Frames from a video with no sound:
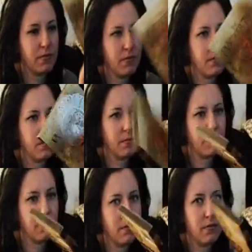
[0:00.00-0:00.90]

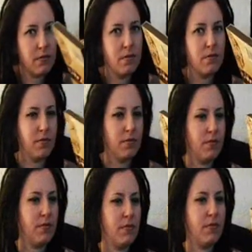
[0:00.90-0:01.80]

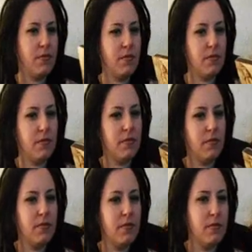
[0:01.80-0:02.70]

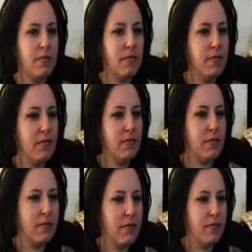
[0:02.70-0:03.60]

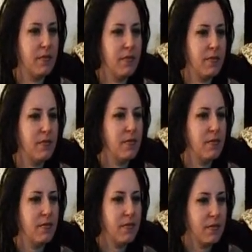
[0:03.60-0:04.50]

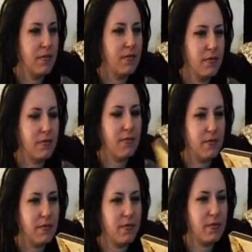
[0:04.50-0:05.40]

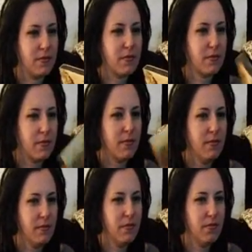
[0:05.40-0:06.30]

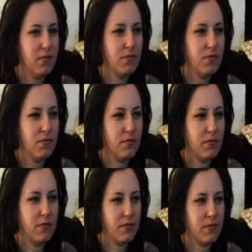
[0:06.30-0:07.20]

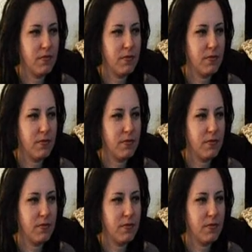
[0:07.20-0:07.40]
[no speech]